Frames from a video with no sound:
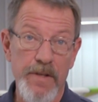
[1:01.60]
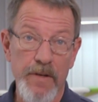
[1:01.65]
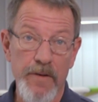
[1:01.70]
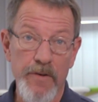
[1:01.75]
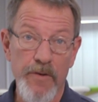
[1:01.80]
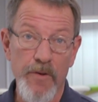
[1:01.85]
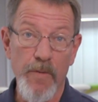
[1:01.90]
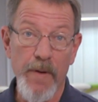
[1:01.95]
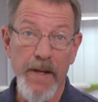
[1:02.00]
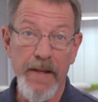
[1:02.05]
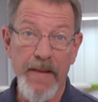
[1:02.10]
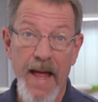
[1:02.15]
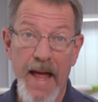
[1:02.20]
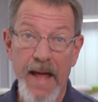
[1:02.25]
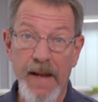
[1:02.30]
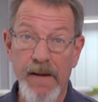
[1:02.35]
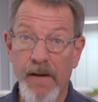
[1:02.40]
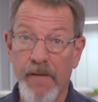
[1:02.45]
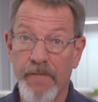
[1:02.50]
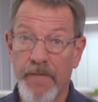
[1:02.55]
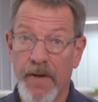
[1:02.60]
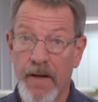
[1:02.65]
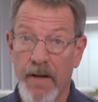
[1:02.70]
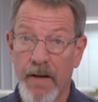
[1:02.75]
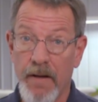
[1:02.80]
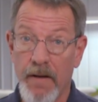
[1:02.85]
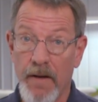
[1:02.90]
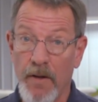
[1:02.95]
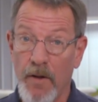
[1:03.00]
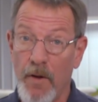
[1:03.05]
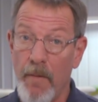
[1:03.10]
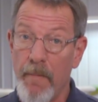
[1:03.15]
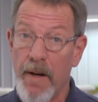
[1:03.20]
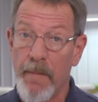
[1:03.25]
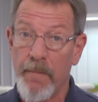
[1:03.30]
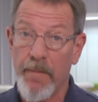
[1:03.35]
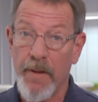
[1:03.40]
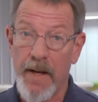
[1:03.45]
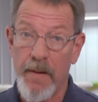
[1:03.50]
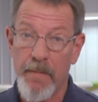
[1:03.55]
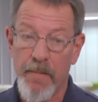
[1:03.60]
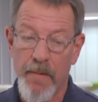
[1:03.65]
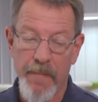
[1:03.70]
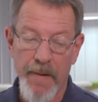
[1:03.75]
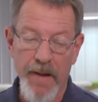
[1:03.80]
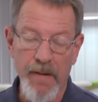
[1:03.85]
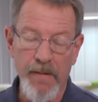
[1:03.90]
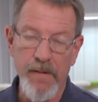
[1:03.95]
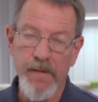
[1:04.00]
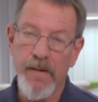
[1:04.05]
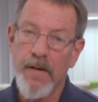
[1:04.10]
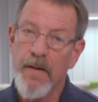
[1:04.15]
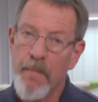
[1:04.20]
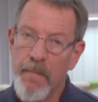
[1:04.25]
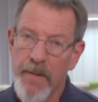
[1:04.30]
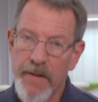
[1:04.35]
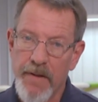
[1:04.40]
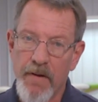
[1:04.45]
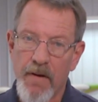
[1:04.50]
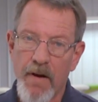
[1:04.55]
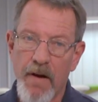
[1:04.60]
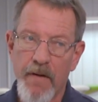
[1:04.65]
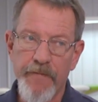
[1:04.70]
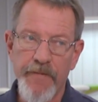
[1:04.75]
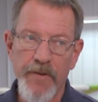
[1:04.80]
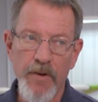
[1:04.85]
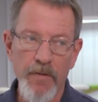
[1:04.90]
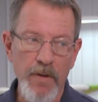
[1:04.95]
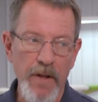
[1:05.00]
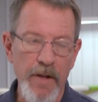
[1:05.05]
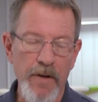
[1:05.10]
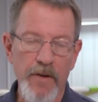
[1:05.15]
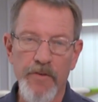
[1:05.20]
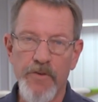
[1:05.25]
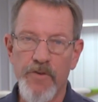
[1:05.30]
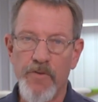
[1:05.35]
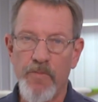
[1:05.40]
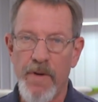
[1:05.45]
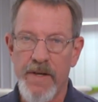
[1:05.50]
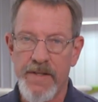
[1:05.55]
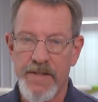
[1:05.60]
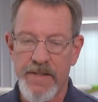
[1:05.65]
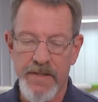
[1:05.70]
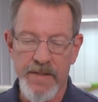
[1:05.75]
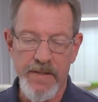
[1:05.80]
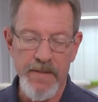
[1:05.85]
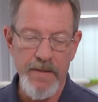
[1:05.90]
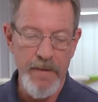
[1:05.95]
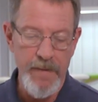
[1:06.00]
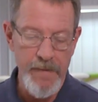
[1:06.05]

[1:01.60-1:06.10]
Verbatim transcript: to doing that of an aluminum bladed propeller, but there are a few little twists.